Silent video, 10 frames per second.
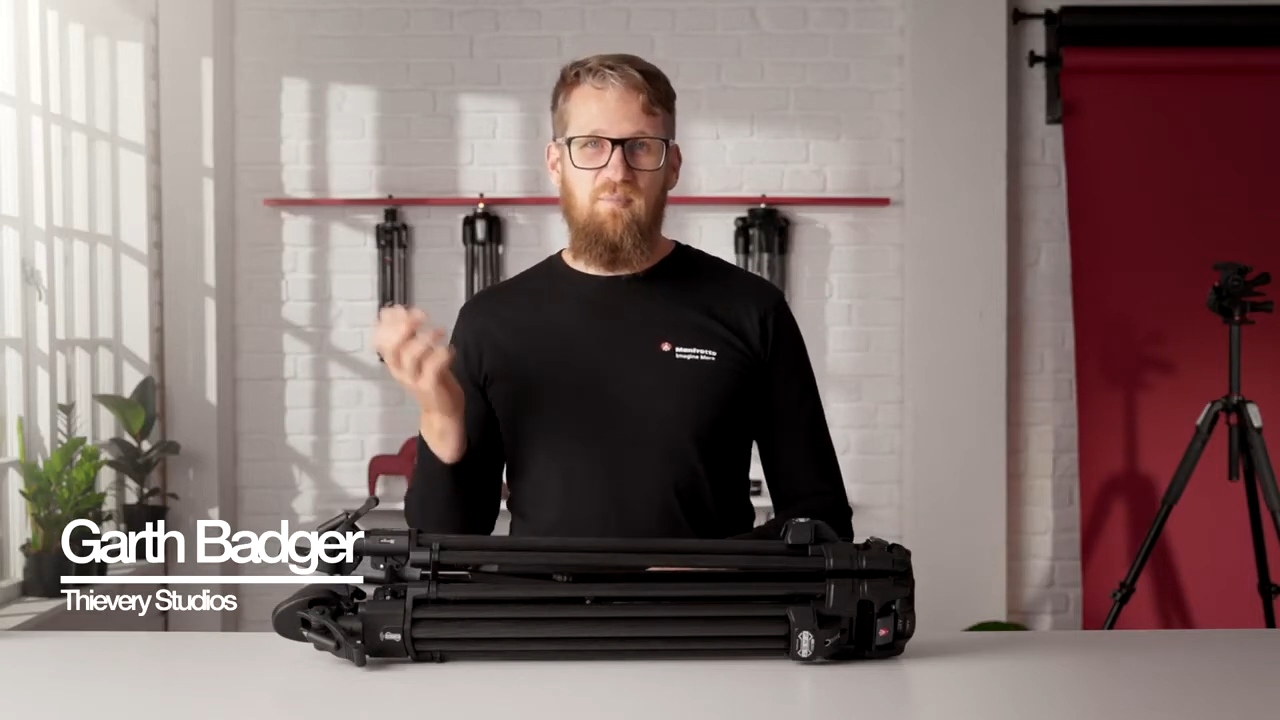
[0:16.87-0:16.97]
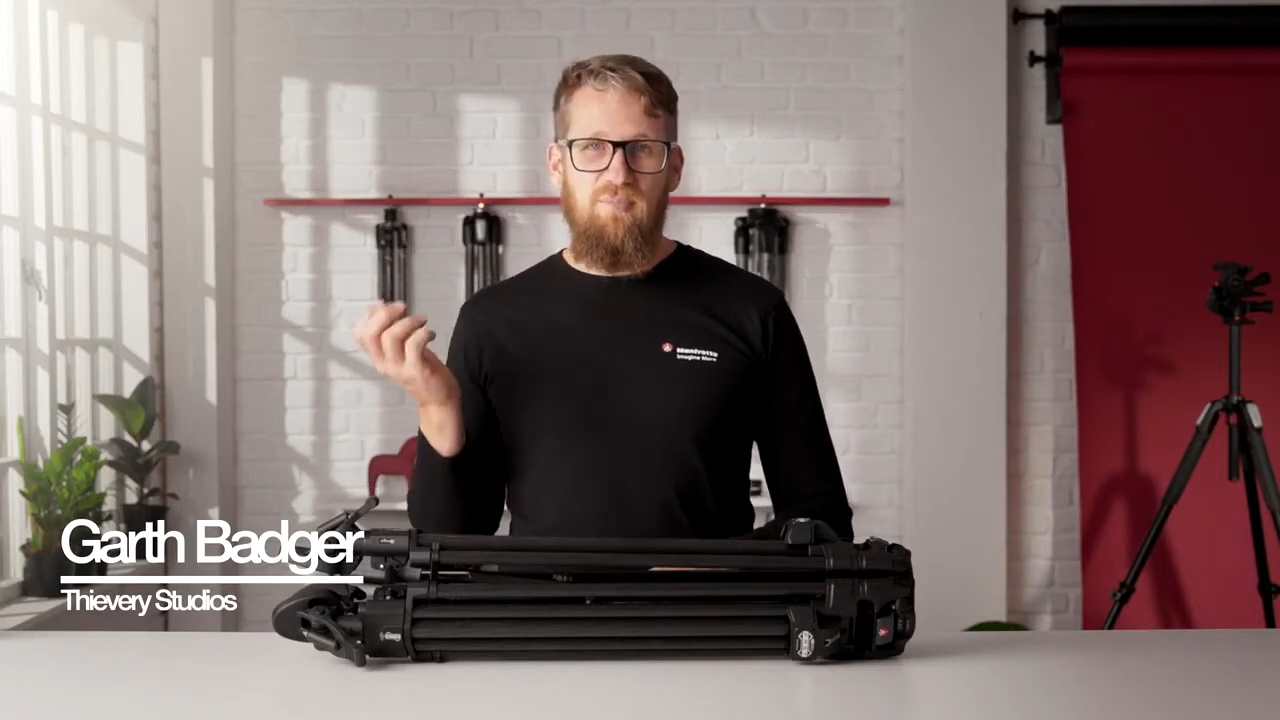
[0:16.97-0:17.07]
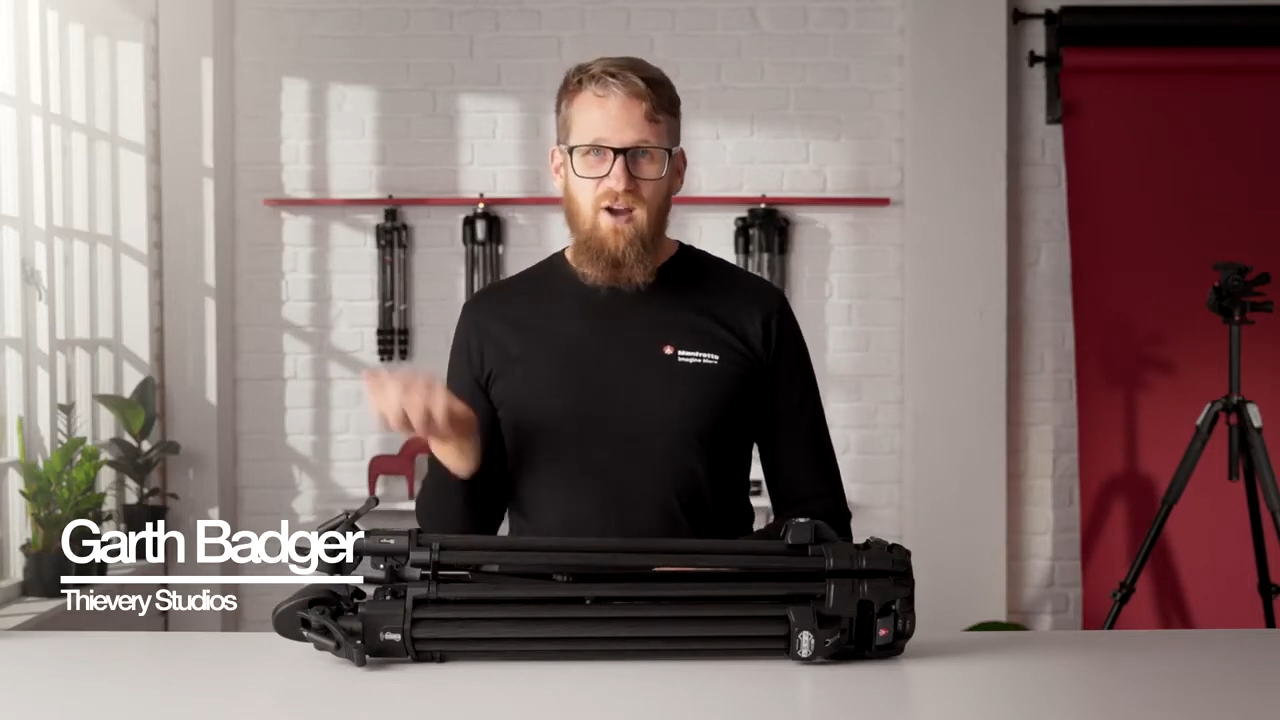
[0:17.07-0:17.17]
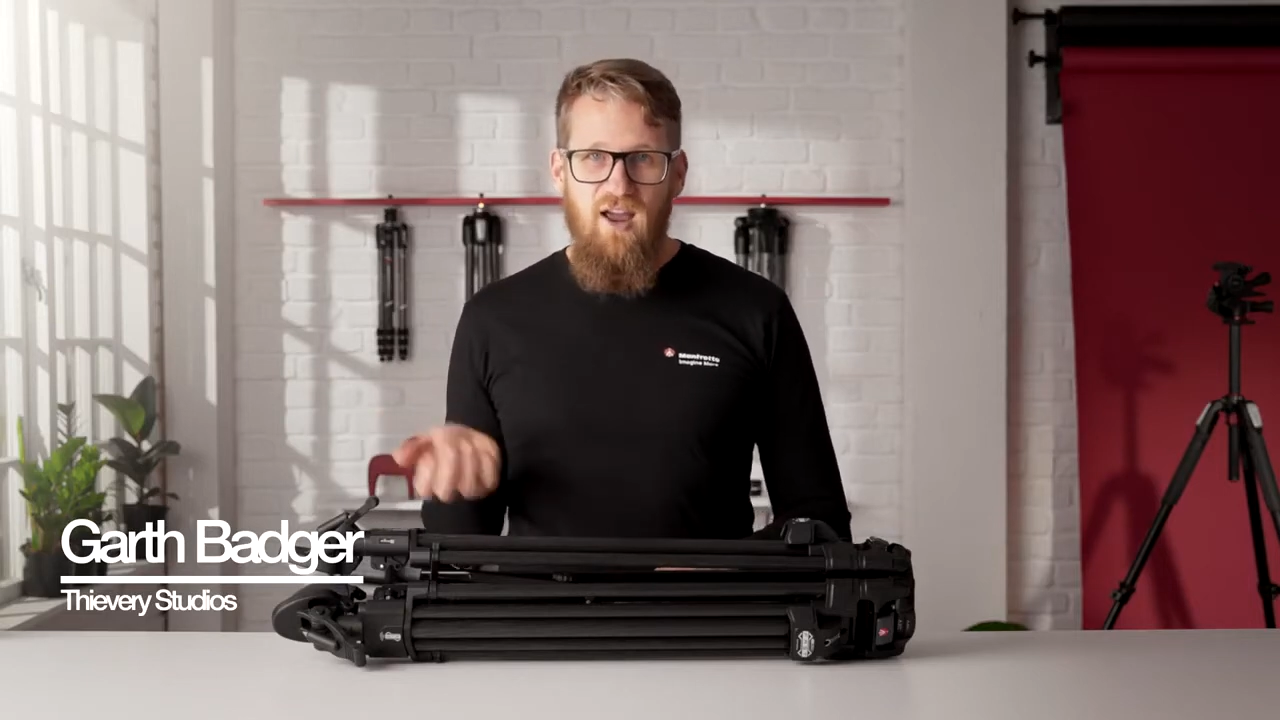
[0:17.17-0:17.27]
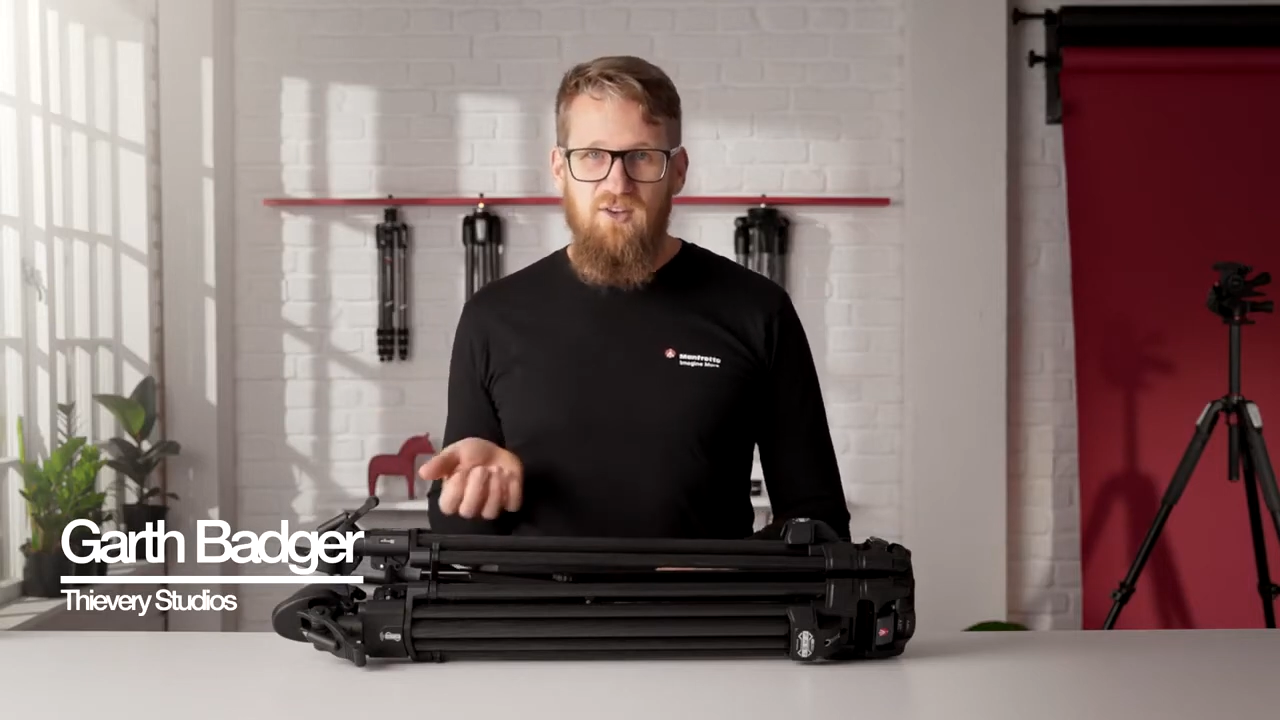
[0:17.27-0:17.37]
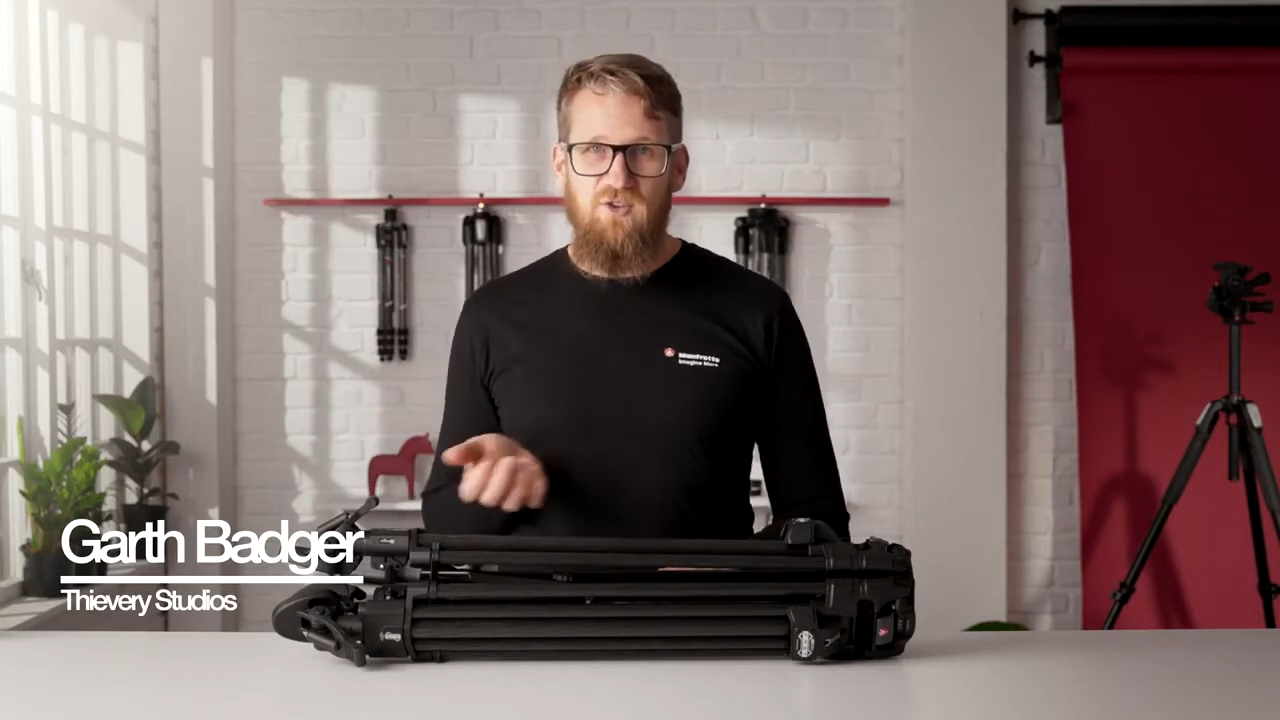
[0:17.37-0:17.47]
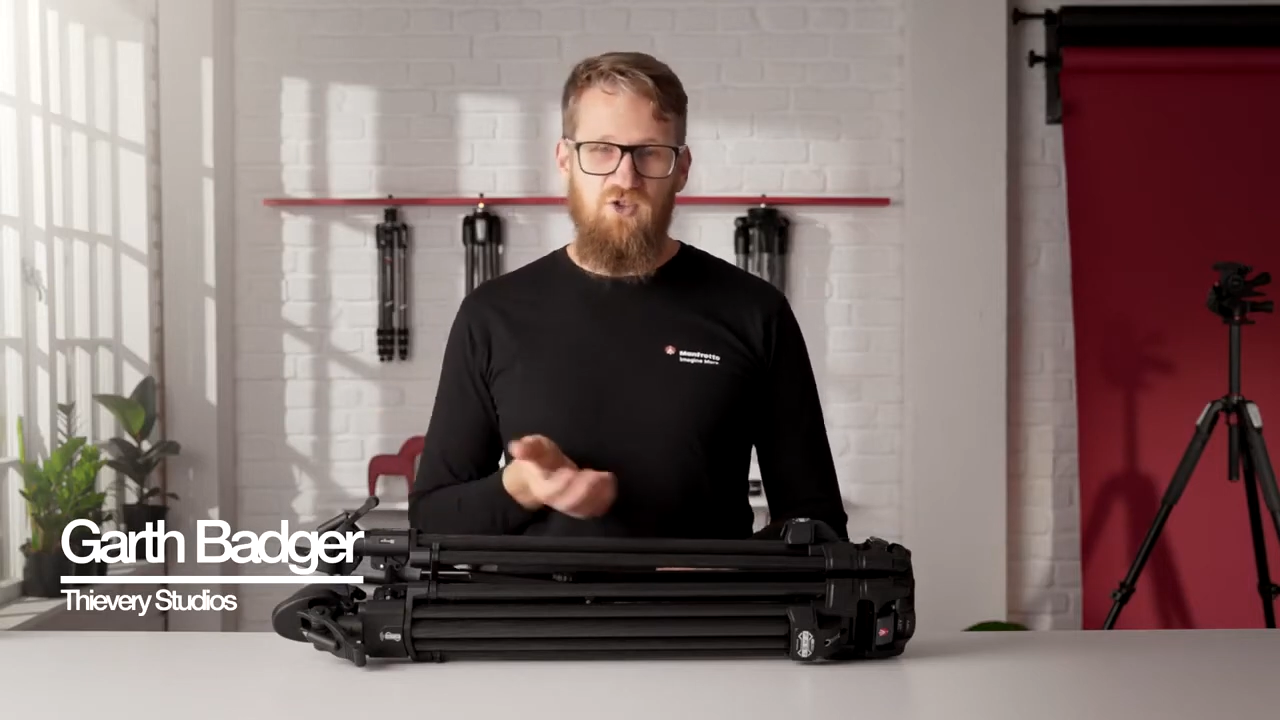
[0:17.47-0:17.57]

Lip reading: brand new